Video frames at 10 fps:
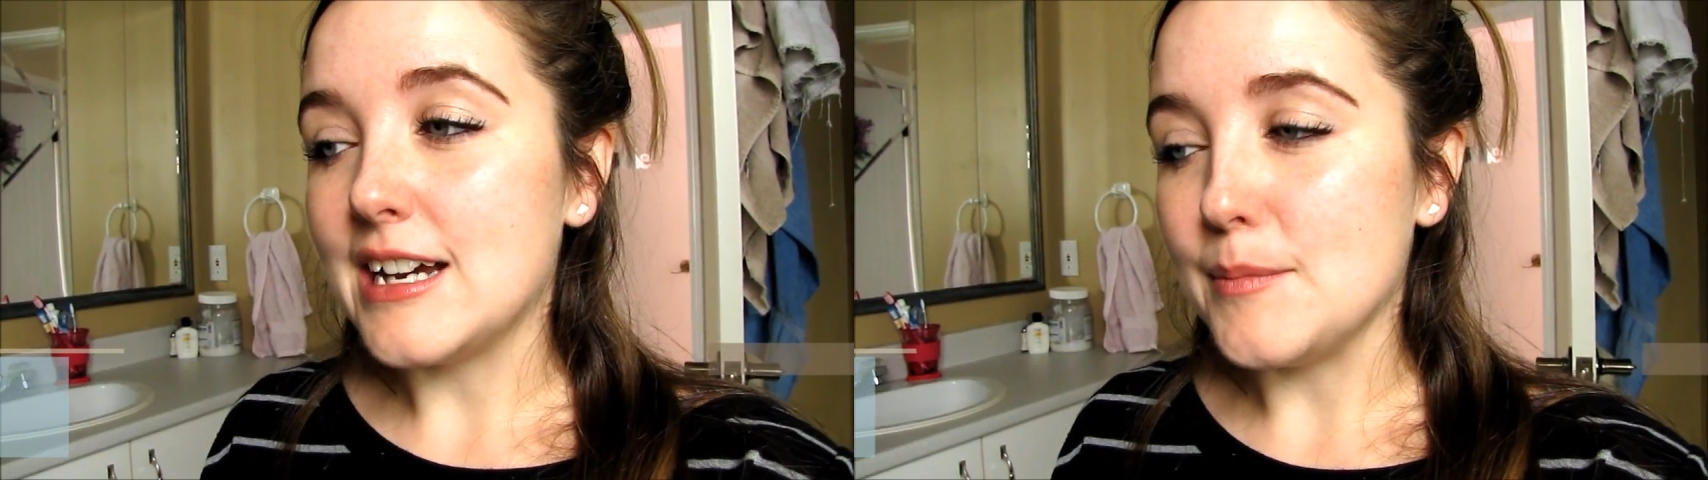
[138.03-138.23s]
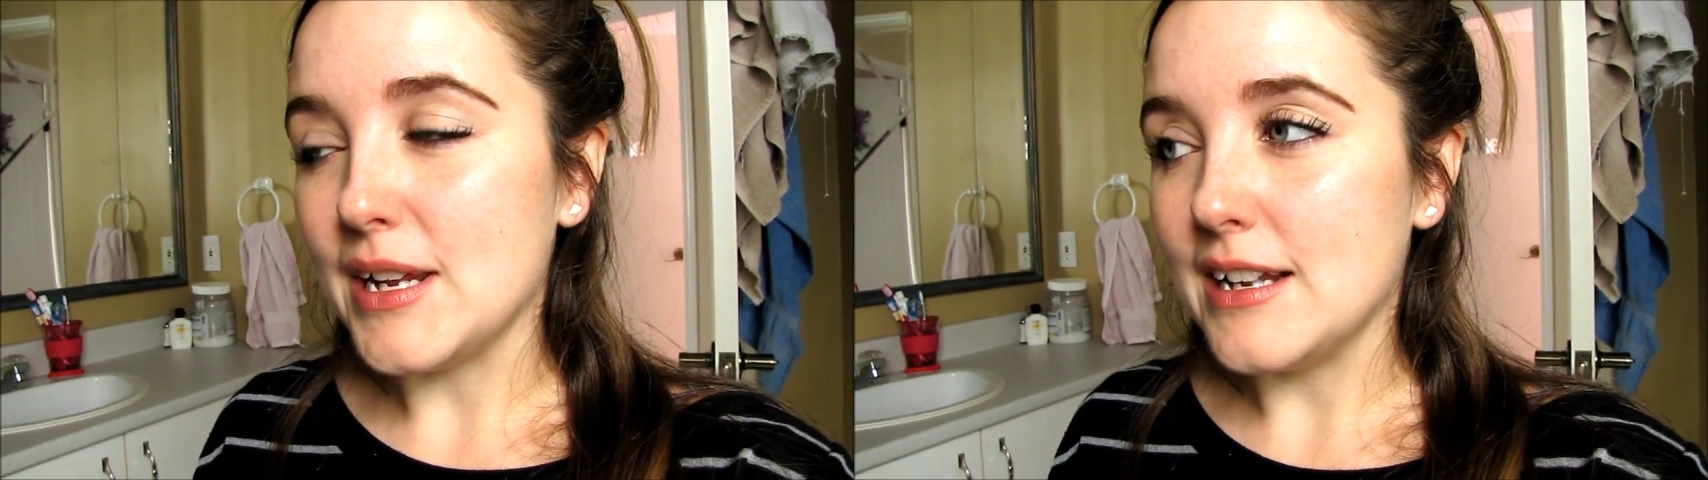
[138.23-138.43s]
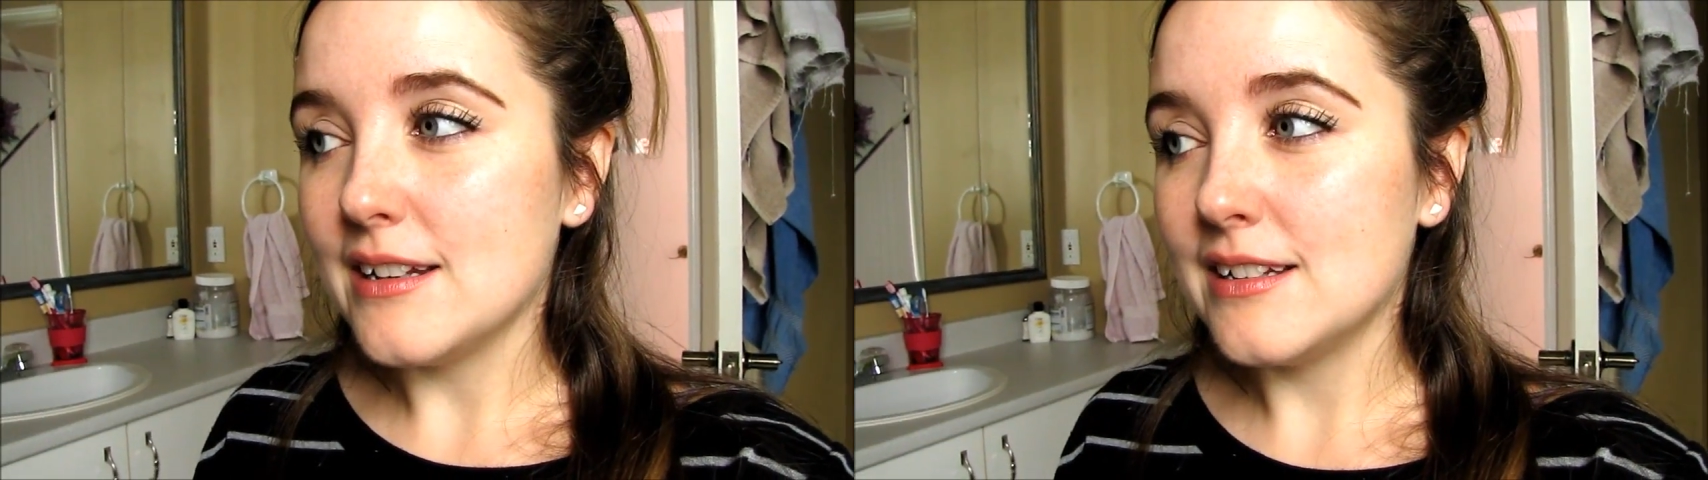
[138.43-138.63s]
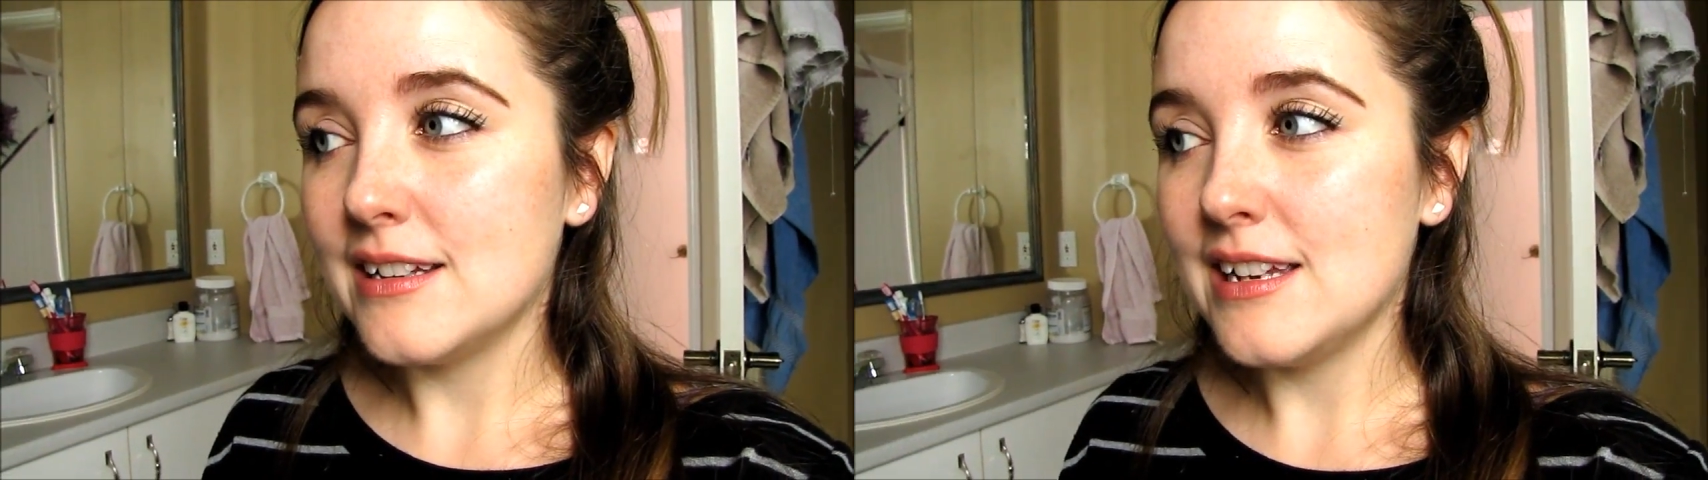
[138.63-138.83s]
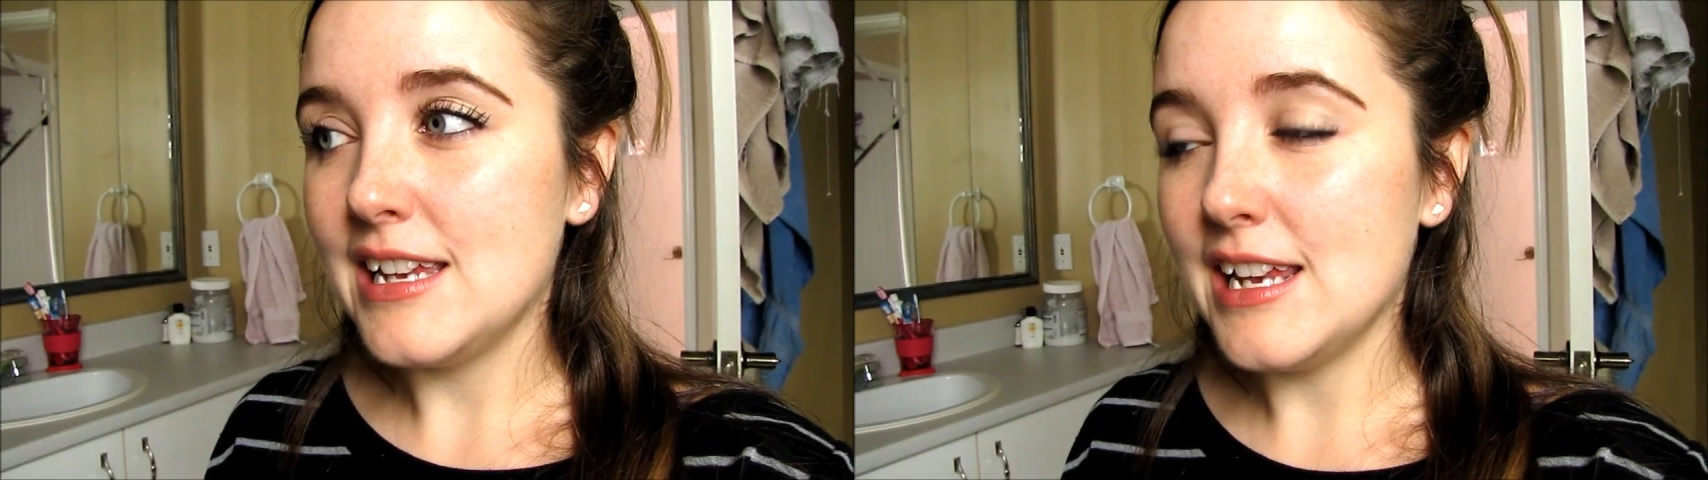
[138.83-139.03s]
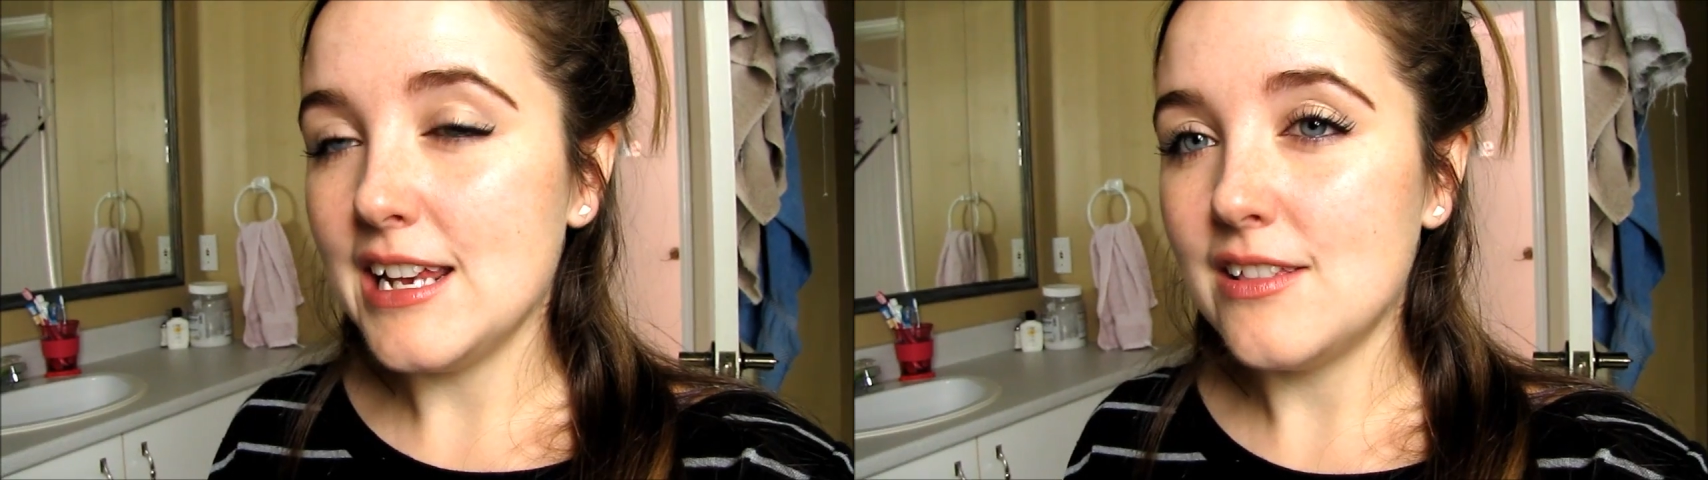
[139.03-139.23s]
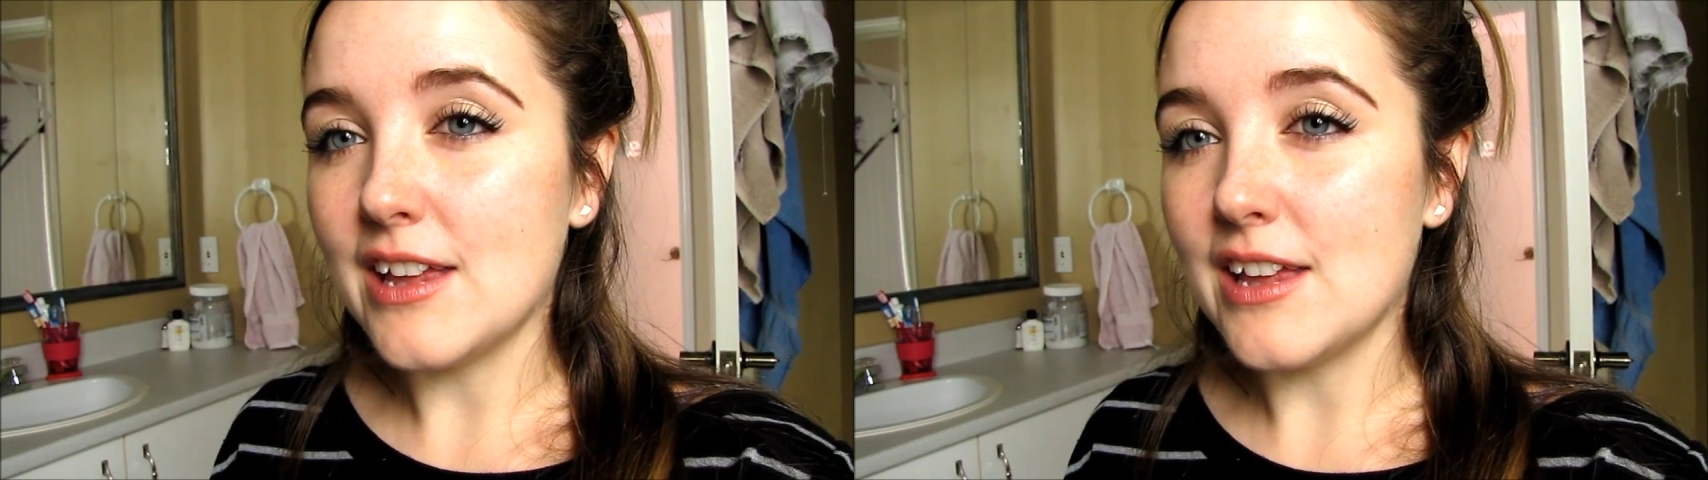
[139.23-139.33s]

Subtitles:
I mean, he